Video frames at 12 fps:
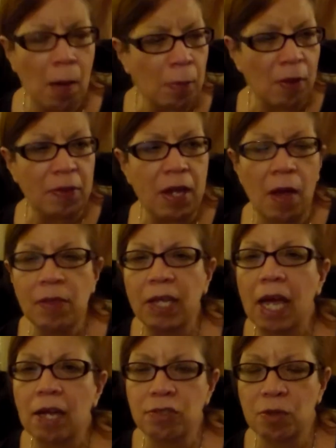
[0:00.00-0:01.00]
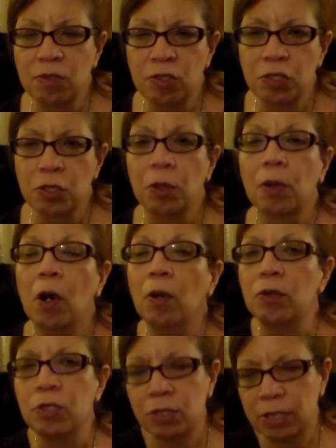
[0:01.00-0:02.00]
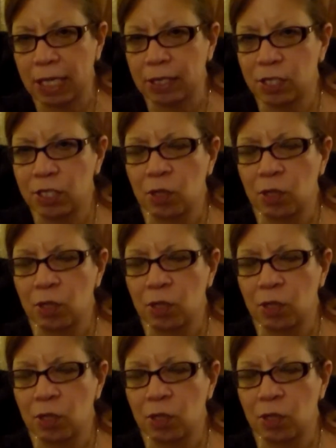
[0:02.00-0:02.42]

While the other cash register girl or sales